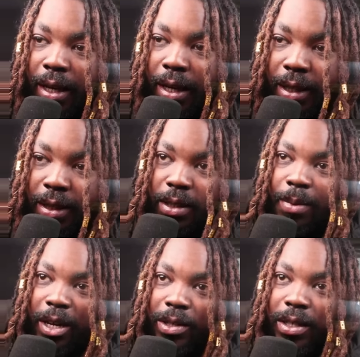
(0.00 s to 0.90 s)
This is
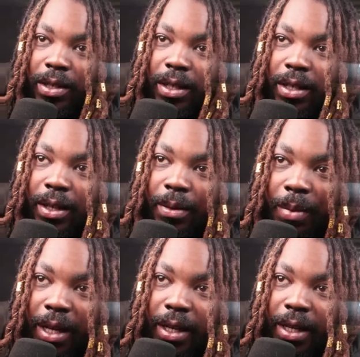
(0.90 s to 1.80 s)
about to
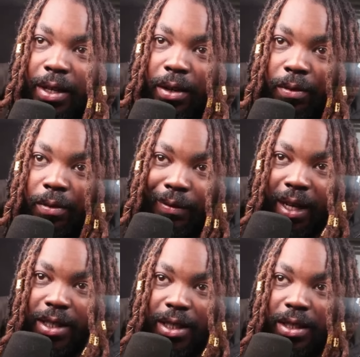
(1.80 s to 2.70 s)
be the year of
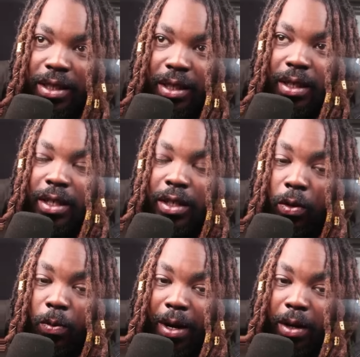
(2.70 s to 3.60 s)
revelations.
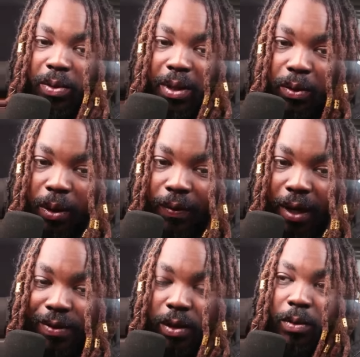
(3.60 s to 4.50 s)
Don't wait on
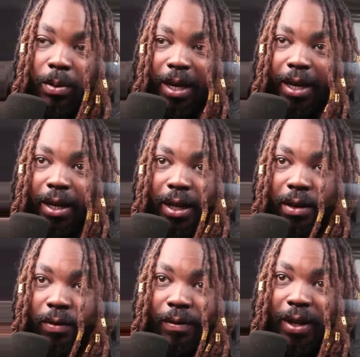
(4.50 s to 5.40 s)
2025. No, we're about to get a lot
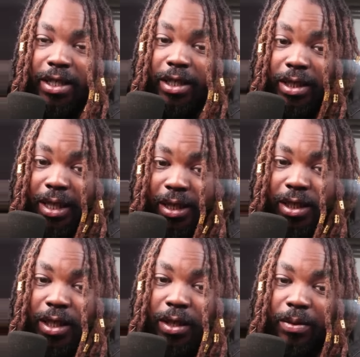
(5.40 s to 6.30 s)
of revelations this
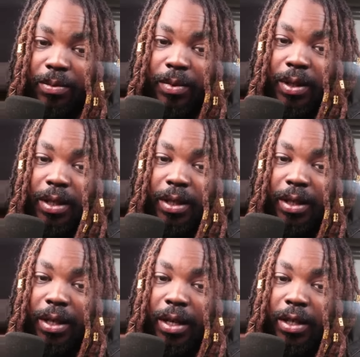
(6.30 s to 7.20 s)
year.
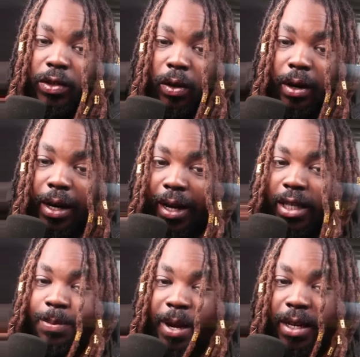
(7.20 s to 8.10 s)
Start
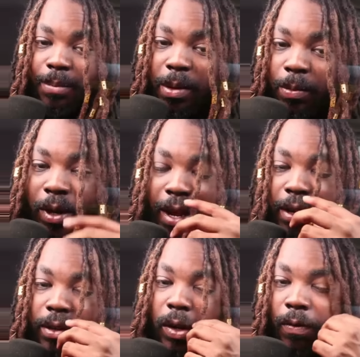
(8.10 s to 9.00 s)
expecting people that
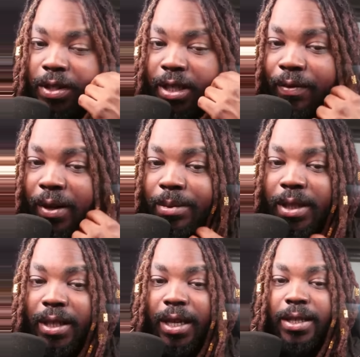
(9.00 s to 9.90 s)
looked over Jeffrey
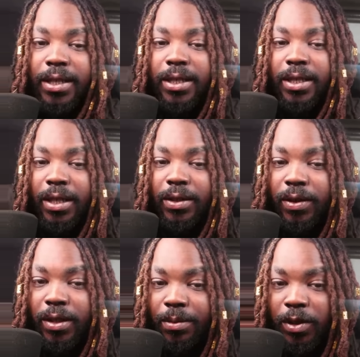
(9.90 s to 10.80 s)
Epstein cases,
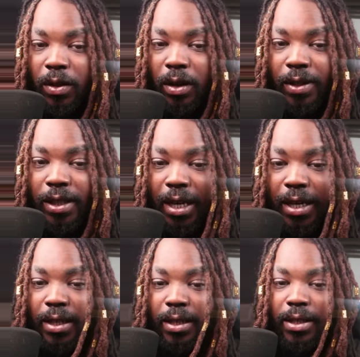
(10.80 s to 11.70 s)
etc., to start
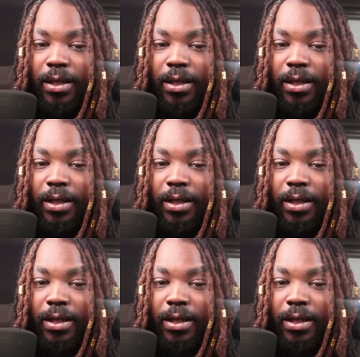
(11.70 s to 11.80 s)
resigning.